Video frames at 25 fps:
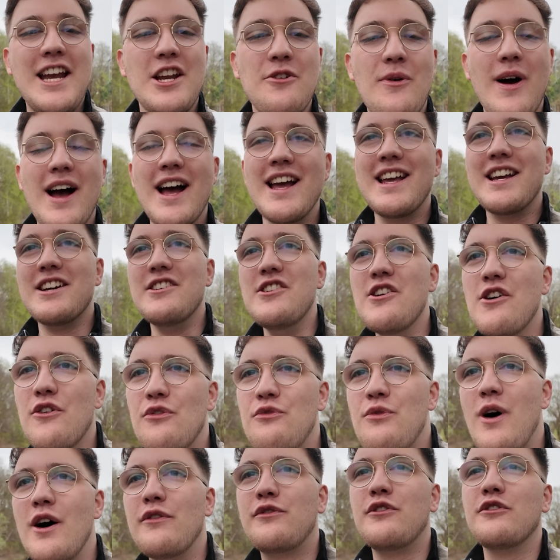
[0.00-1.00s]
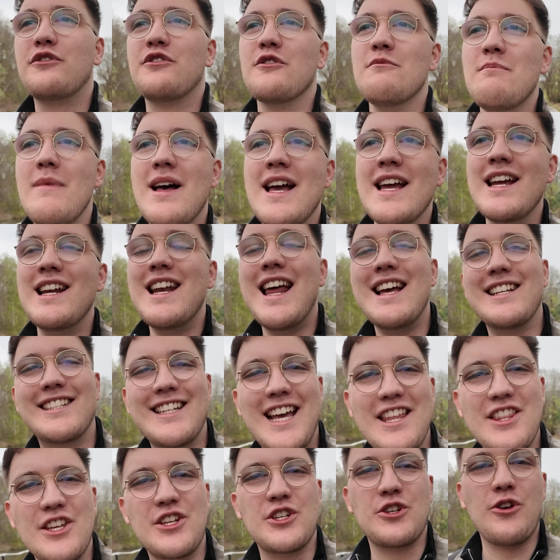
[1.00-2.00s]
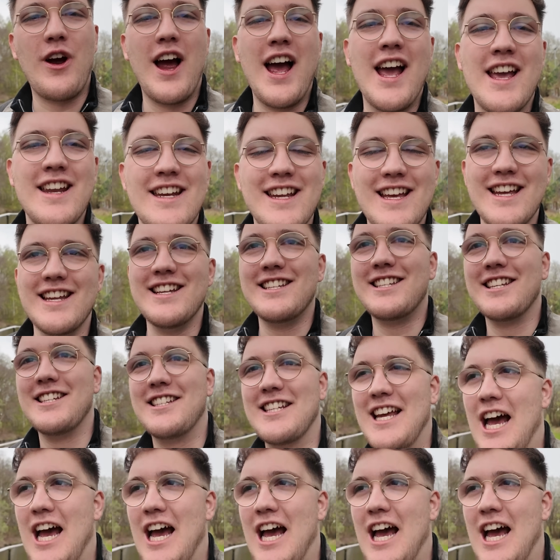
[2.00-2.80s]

Anyway, enough waffle from me. Let's get the train into